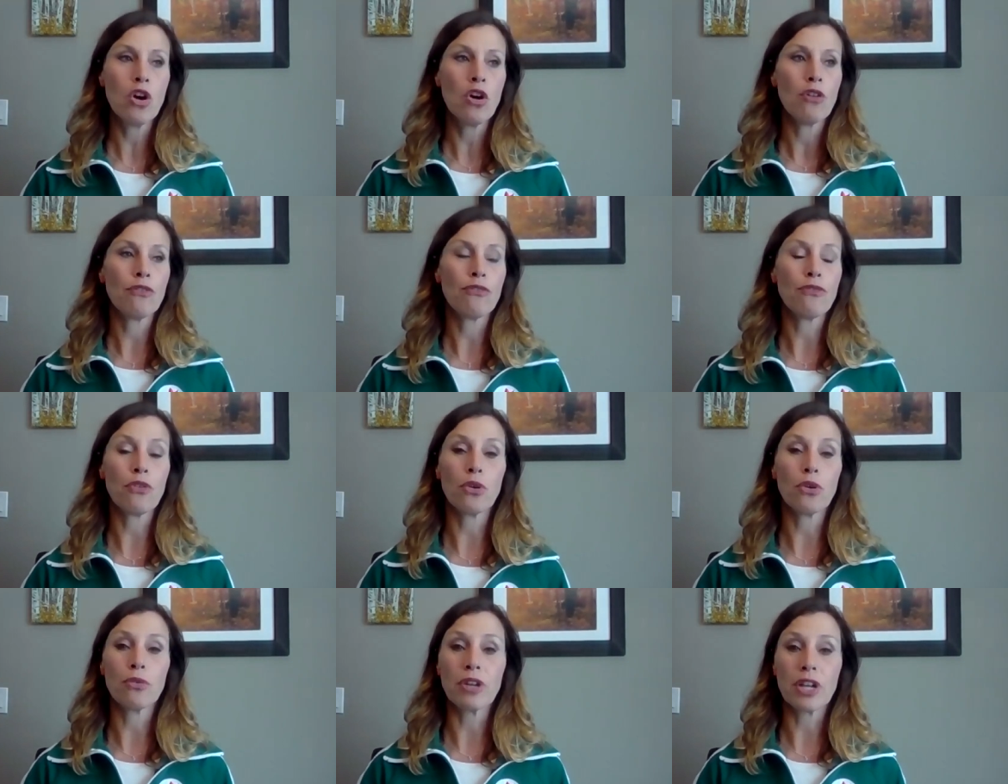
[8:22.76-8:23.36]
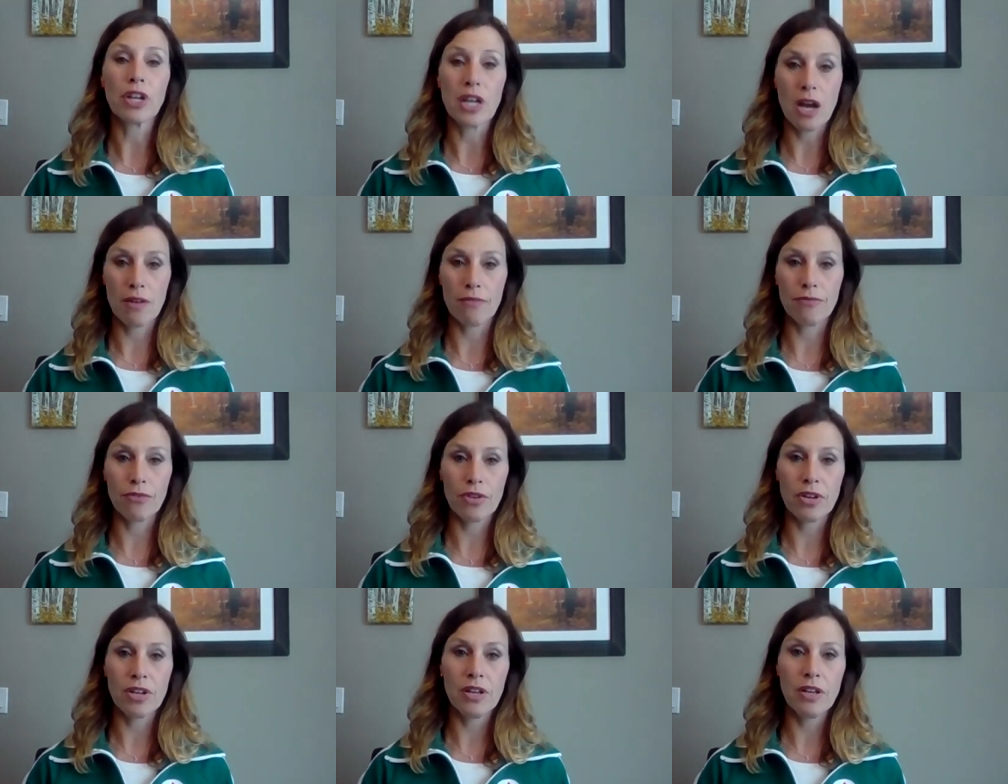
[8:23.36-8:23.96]
for
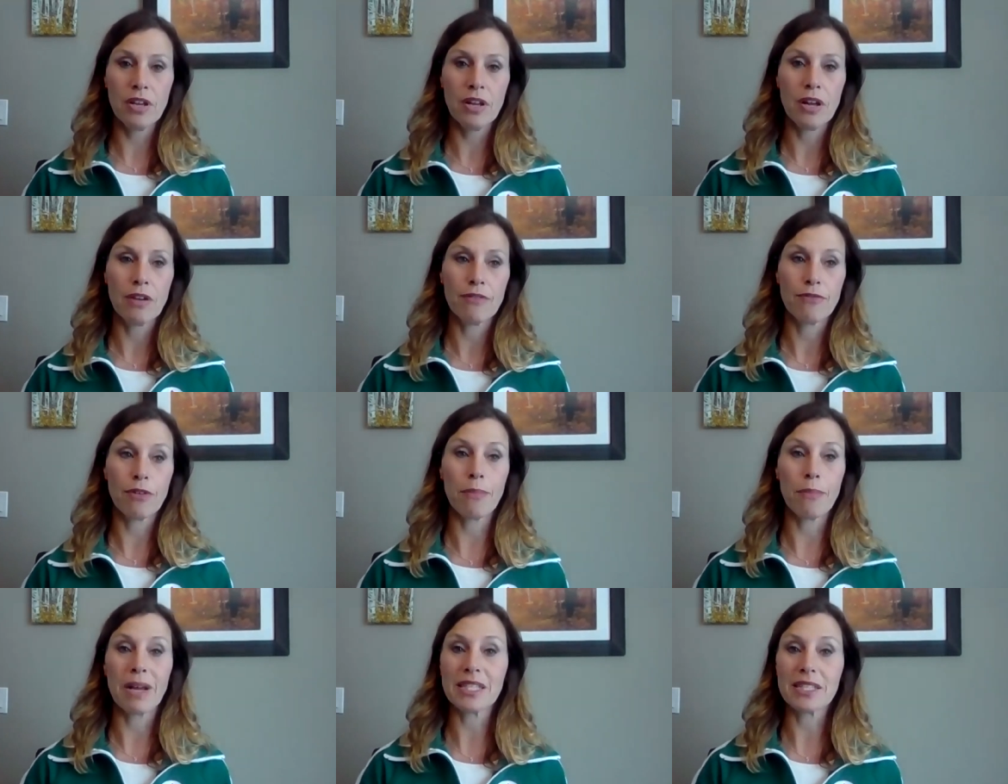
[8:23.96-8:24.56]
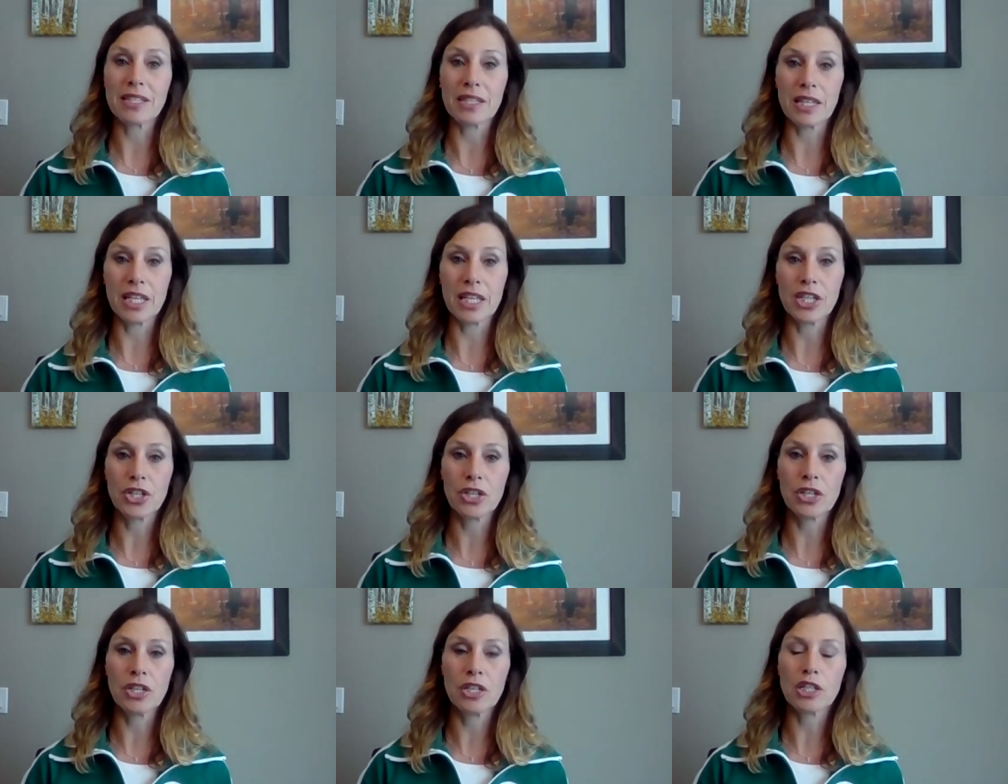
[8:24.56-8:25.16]
recovery from
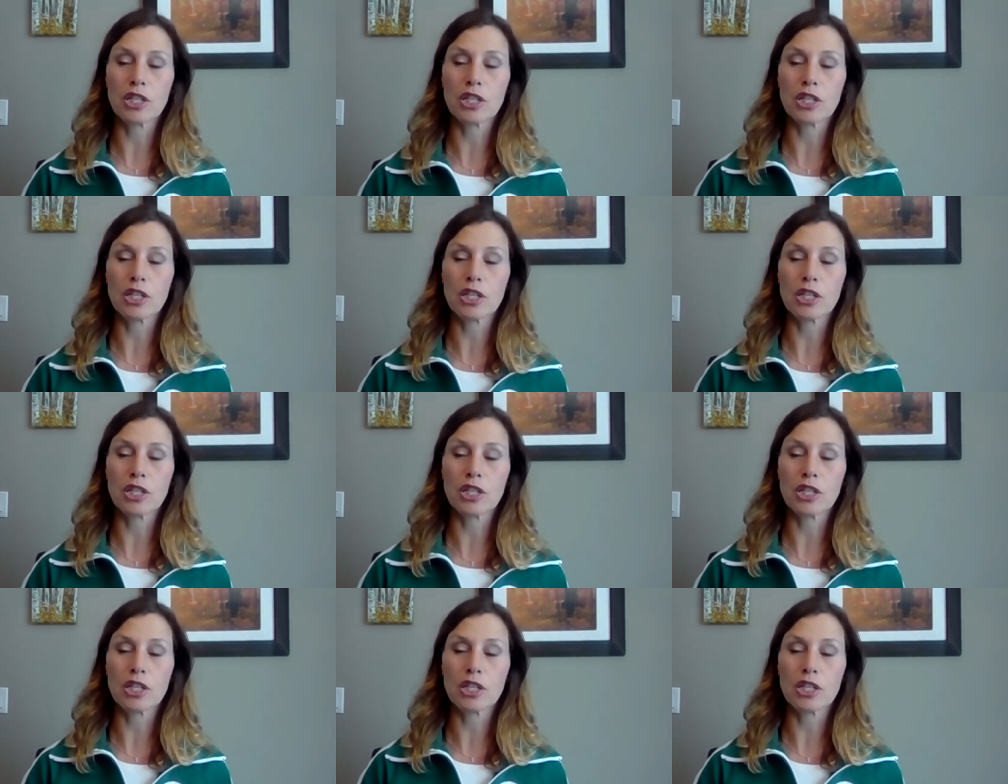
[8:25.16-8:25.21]
isolation.